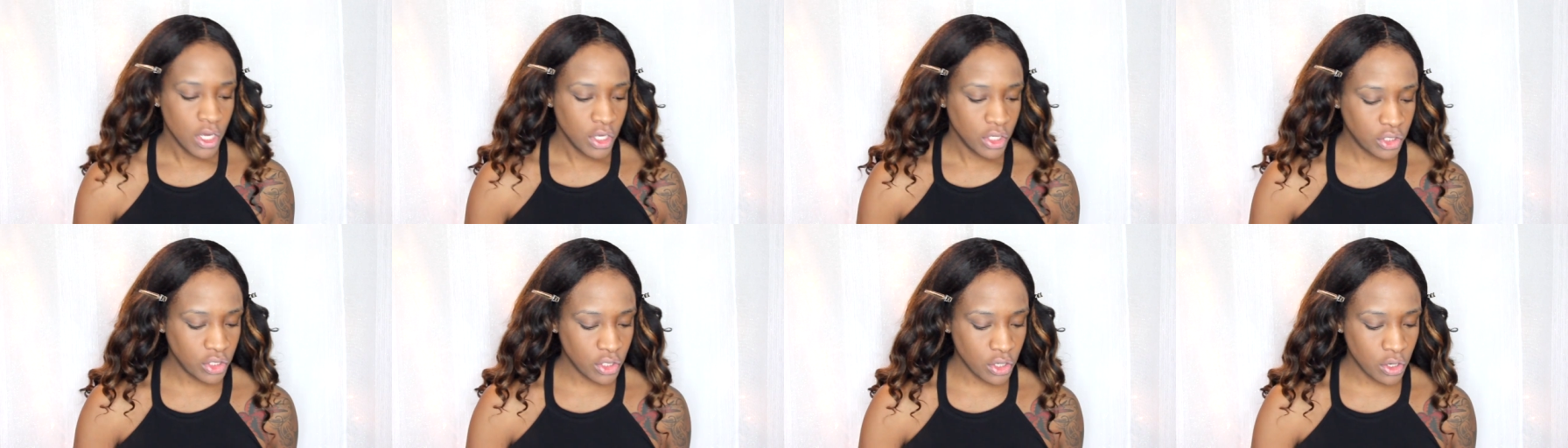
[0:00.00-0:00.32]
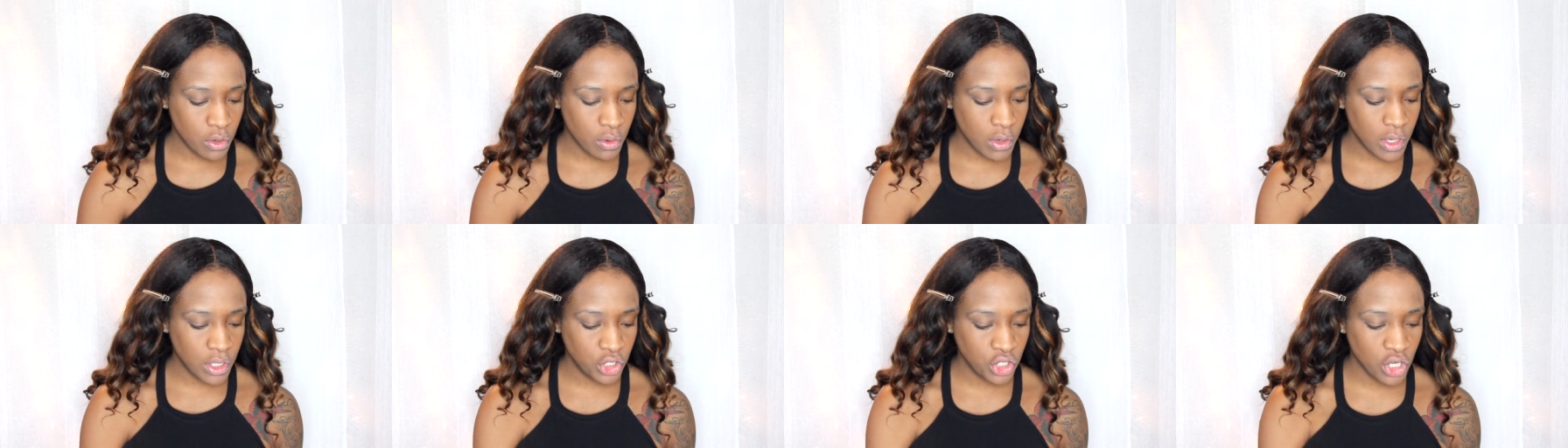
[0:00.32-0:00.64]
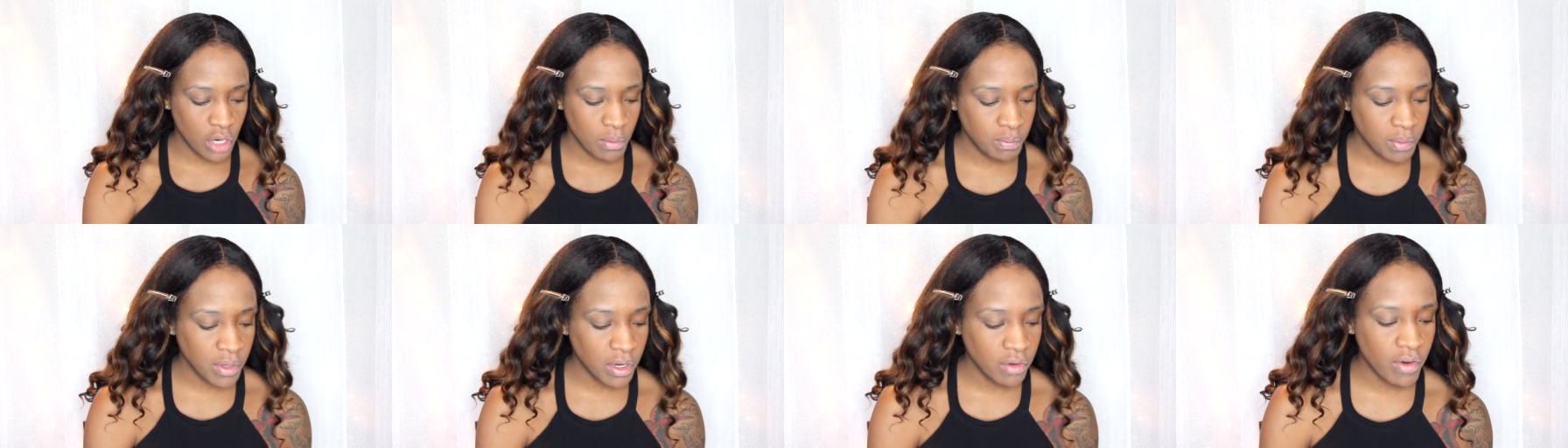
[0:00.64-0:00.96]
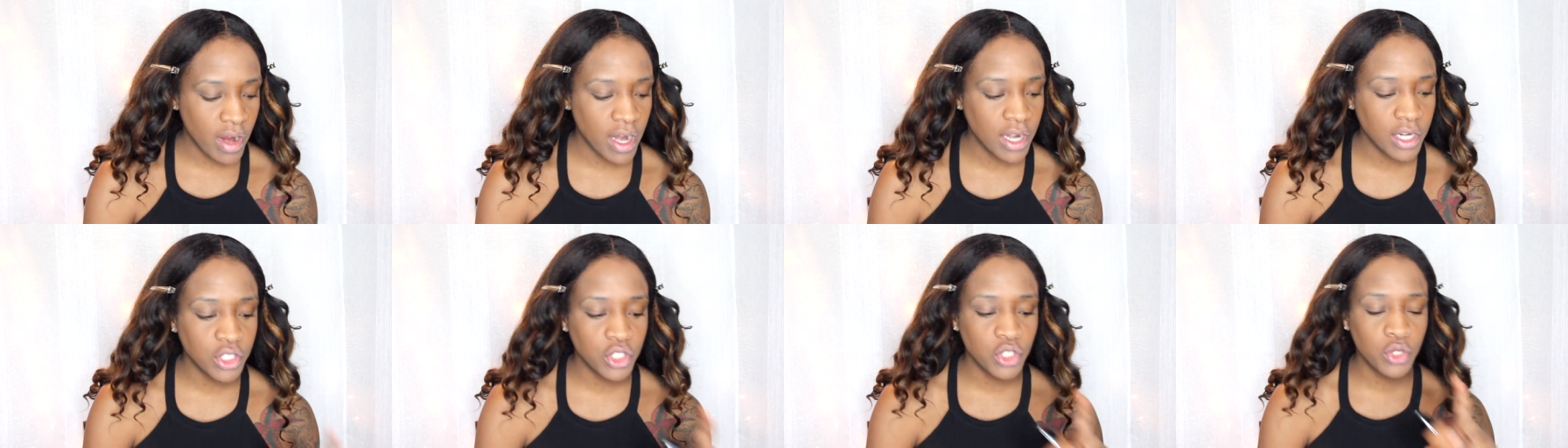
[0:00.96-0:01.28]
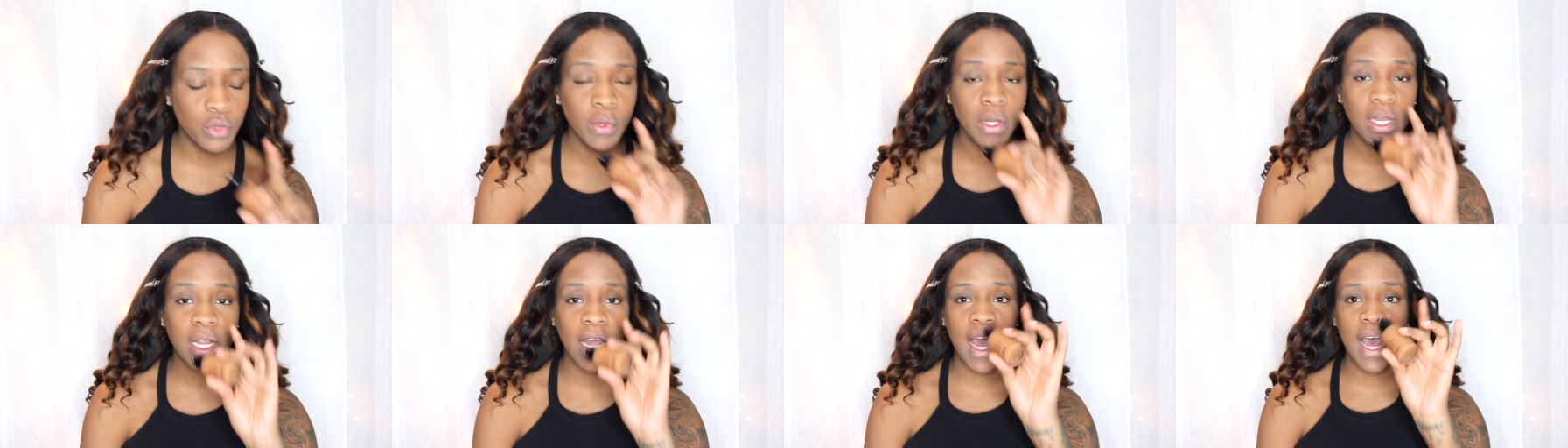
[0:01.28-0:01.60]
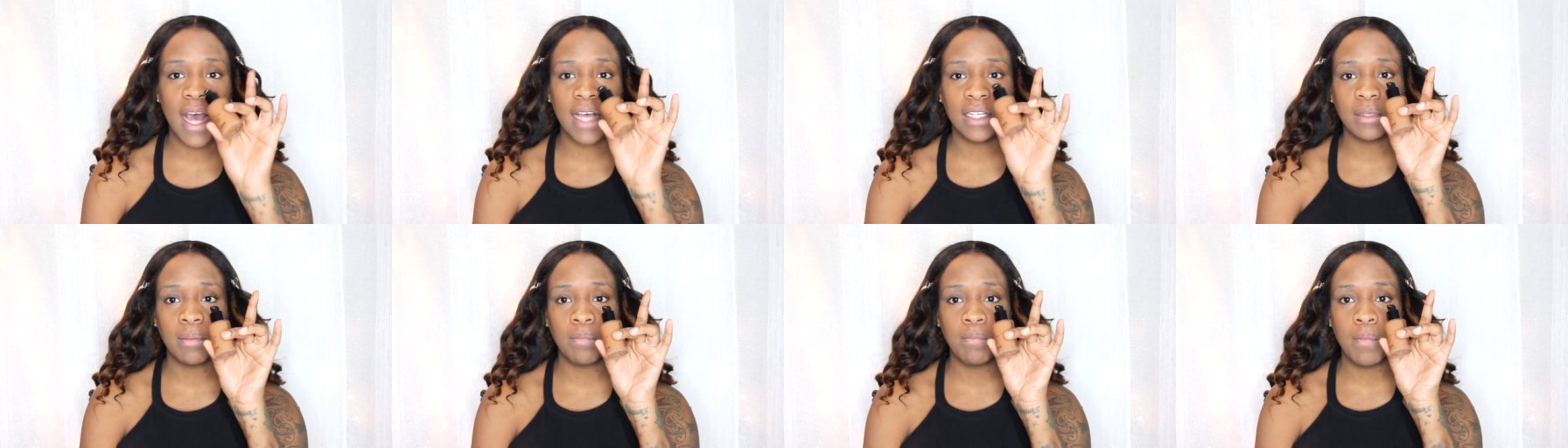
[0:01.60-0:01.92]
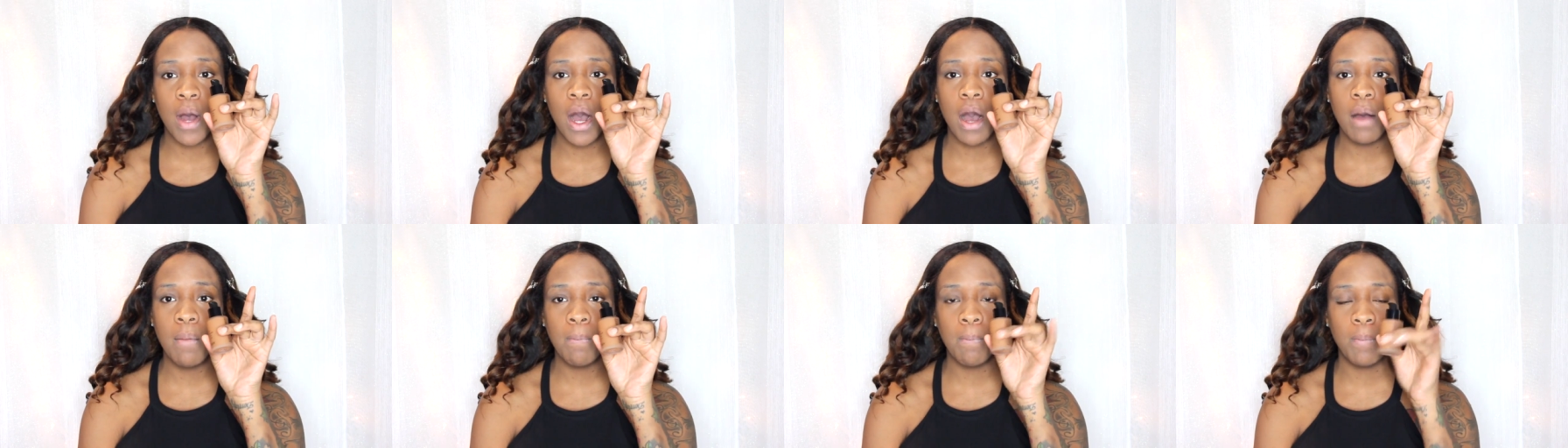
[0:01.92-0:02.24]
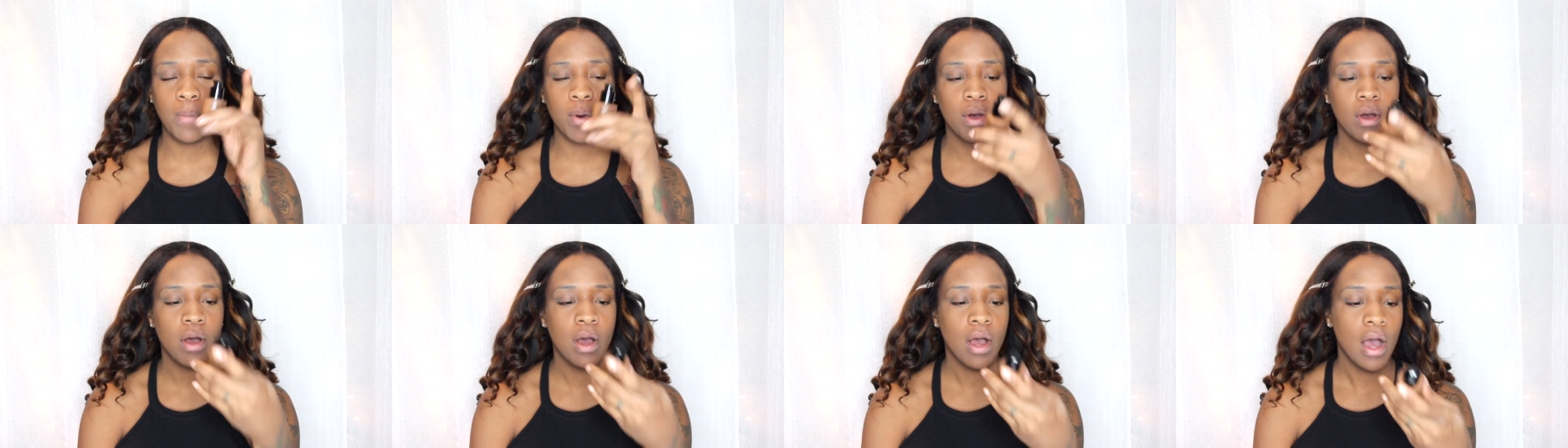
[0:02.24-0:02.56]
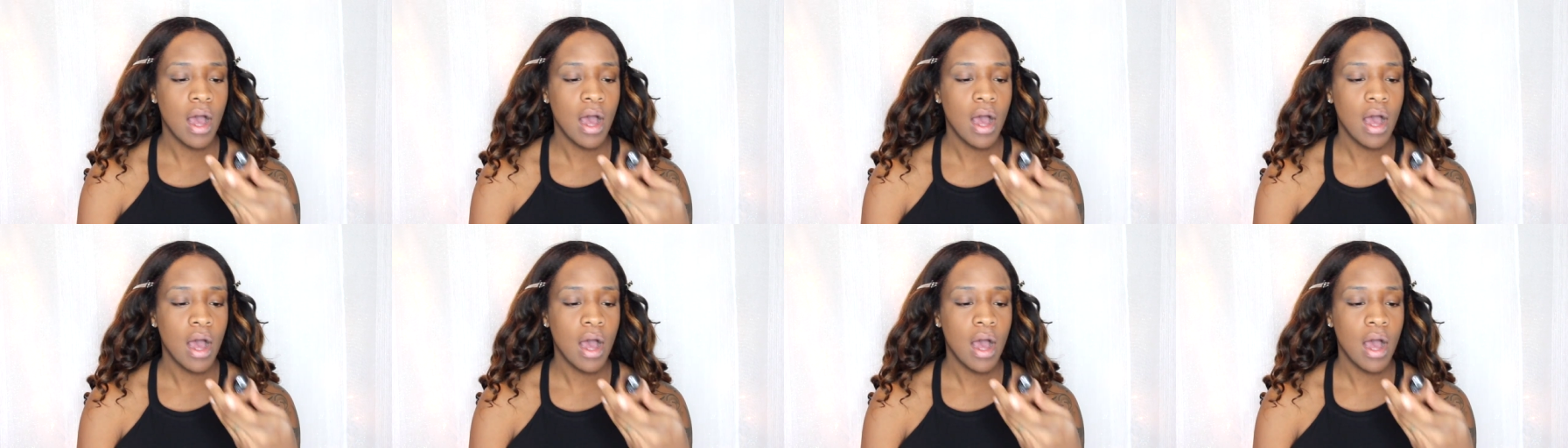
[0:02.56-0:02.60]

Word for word: So jumping right into it, it has a pump.